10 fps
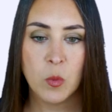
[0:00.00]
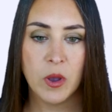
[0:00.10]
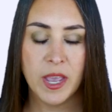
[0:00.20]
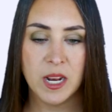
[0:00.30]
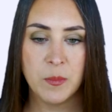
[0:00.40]

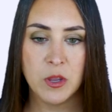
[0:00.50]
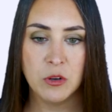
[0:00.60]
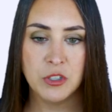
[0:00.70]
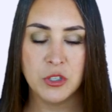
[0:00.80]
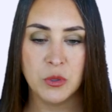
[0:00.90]
We'll head up
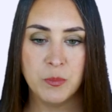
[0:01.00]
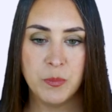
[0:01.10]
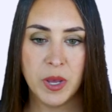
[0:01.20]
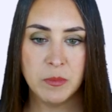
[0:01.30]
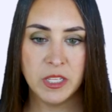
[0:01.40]
here to
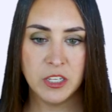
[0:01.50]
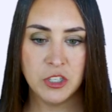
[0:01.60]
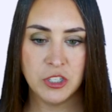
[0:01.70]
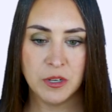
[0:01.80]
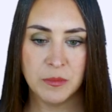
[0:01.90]

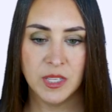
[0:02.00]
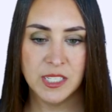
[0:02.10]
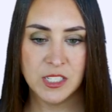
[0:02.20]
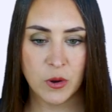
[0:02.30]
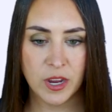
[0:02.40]
publish.
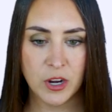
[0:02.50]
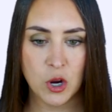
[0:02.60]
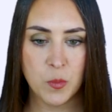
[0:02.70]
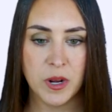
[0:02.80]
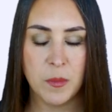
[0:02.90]
Let's go ahead and
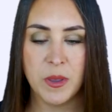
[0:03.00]
open